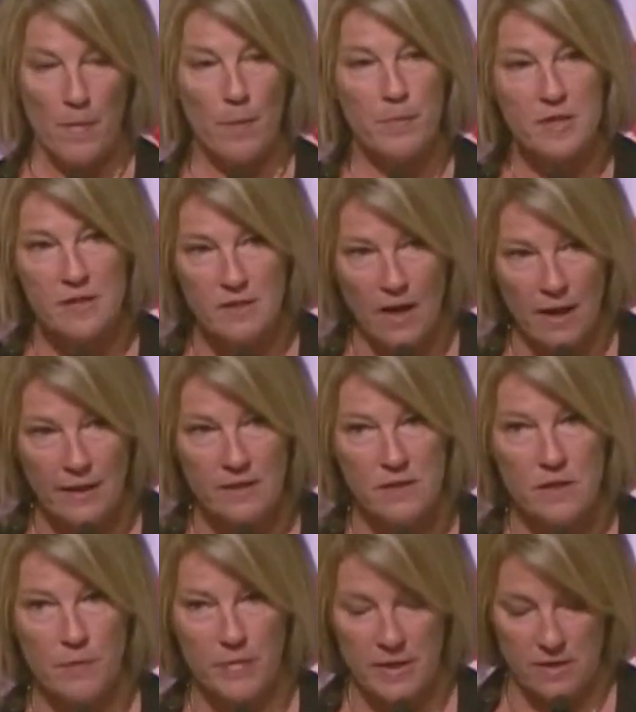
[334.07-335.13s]
But
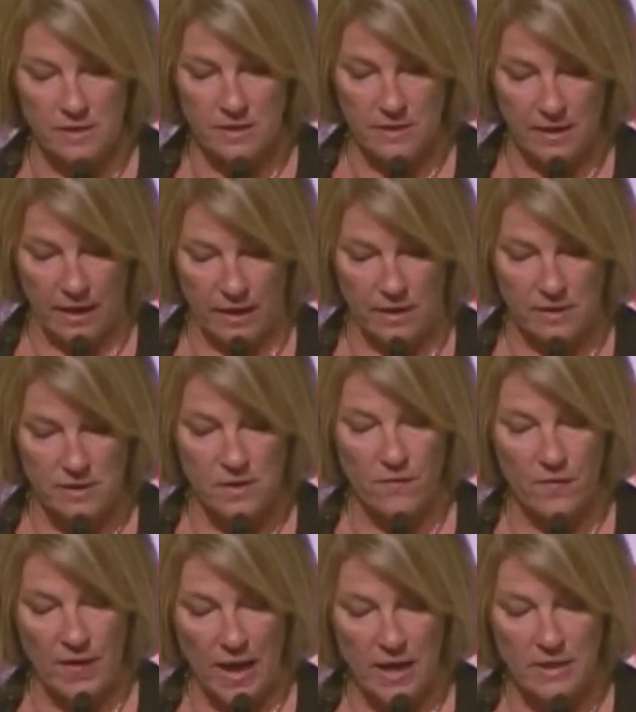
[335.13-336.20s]
besides the business case,
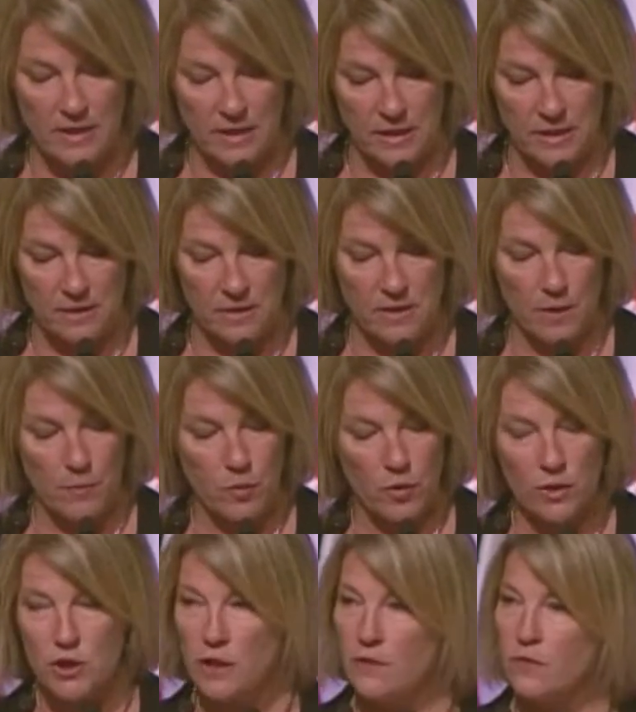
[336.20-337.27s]
the fact is that
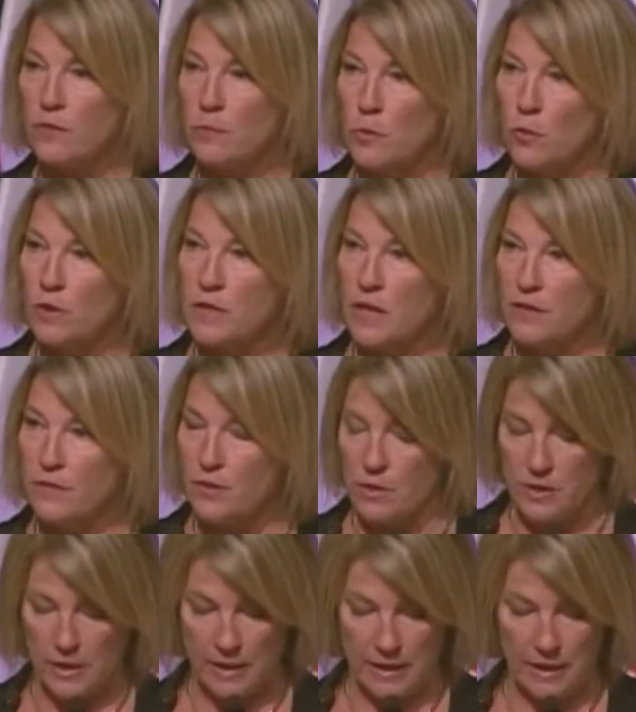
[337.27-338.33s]
pushing for more
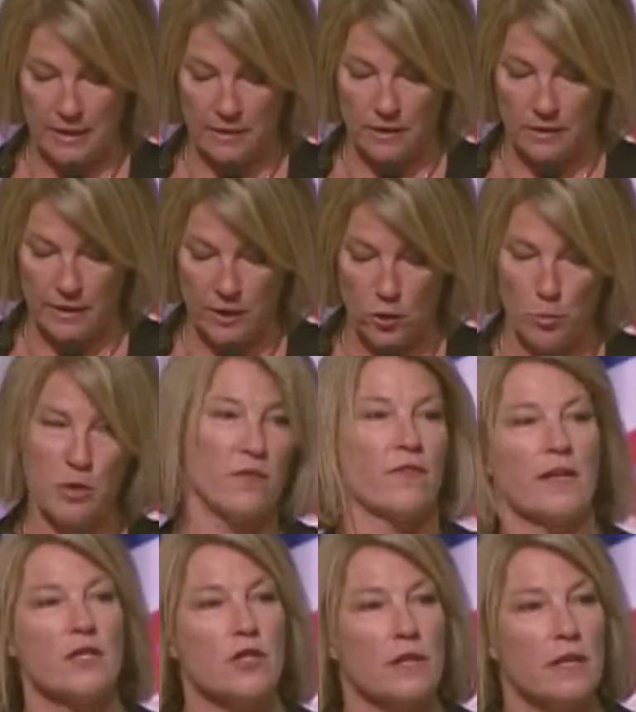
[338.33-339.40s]
diversity in the legal
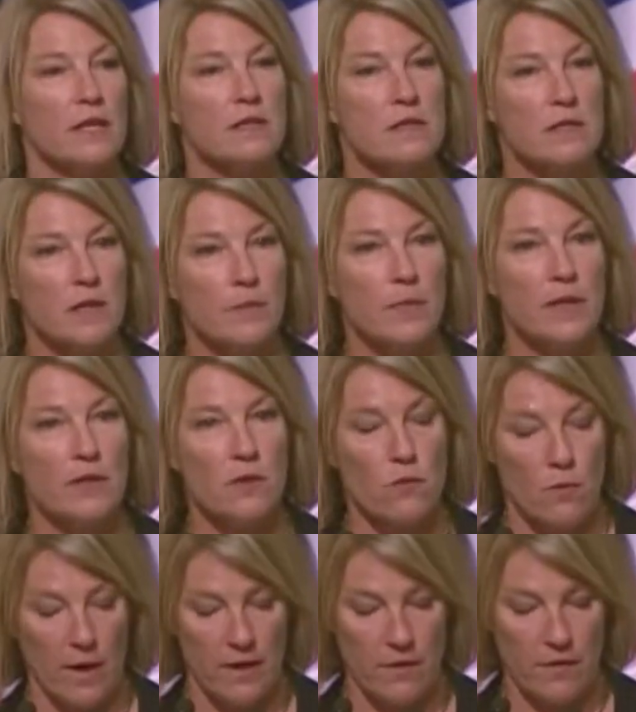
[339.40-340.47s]
profession is simply
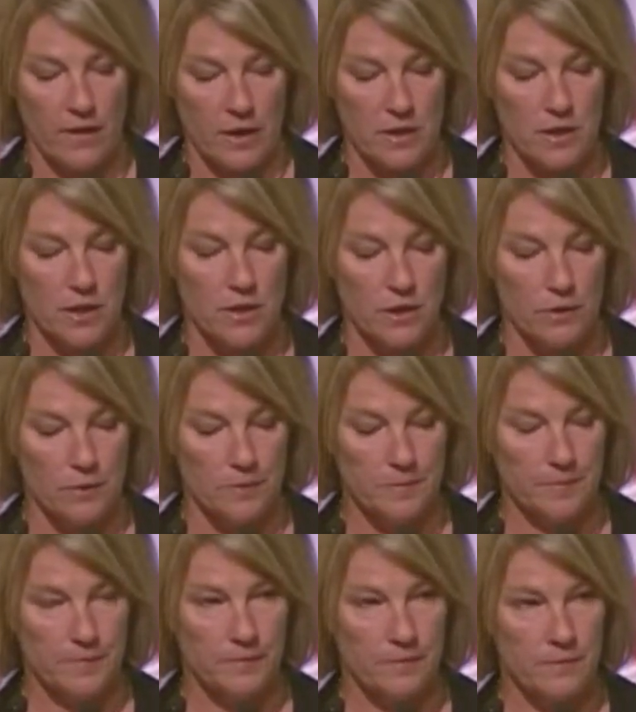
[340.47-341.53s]
the right thing to do.
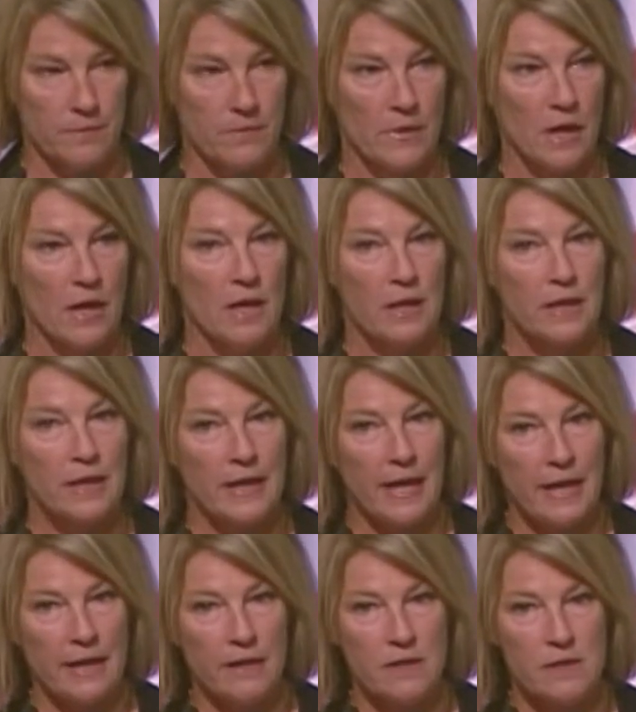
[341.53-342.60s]

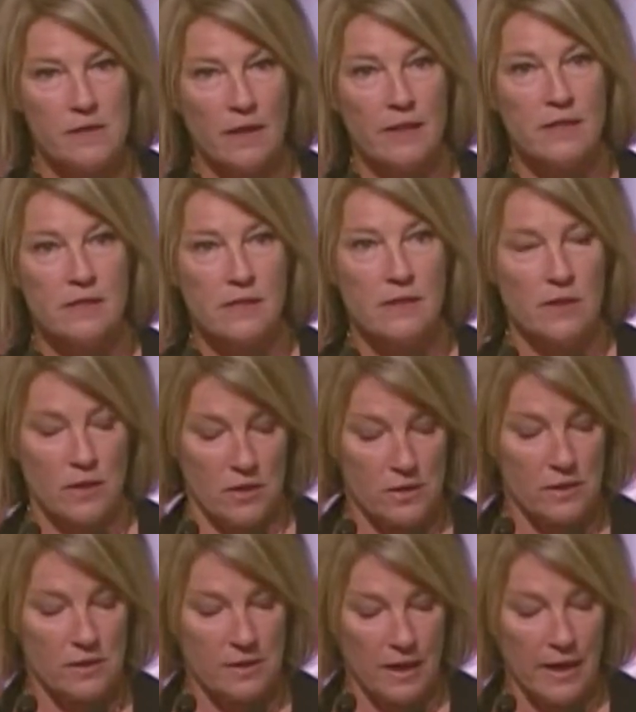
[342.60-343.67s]
Canadian
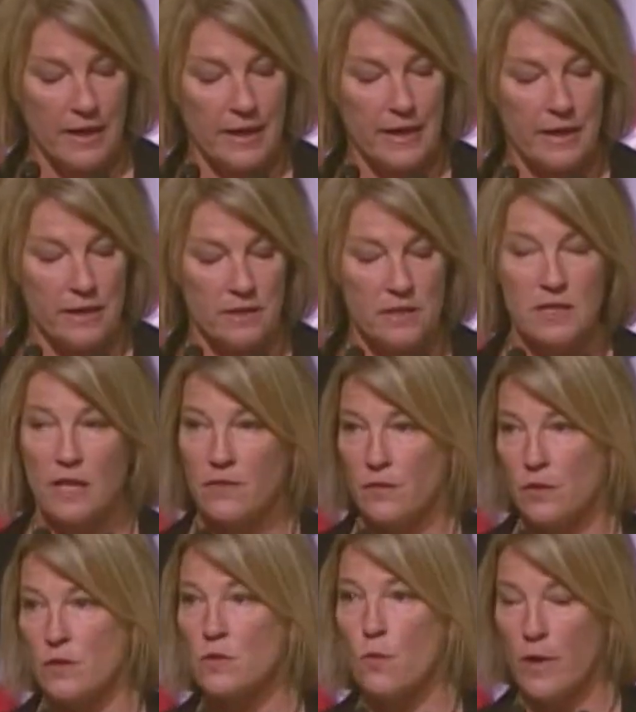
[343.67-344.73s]
society is
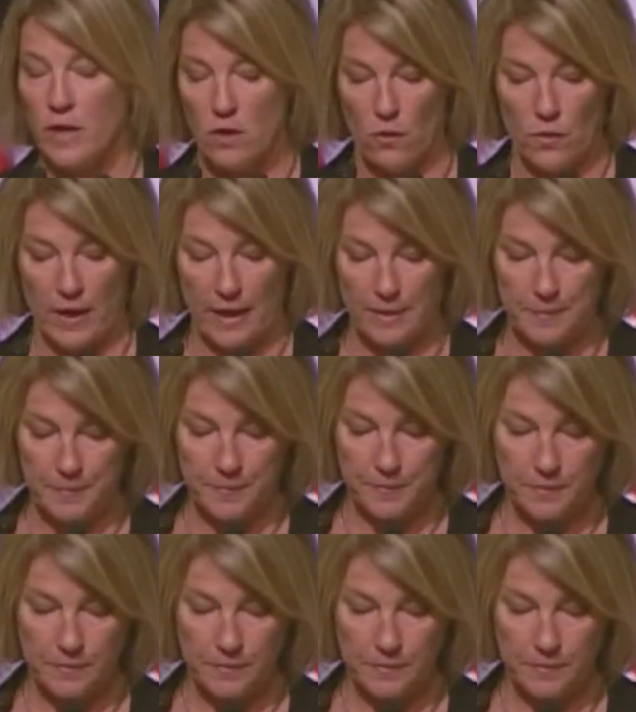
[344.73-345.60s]
diverse, we know that.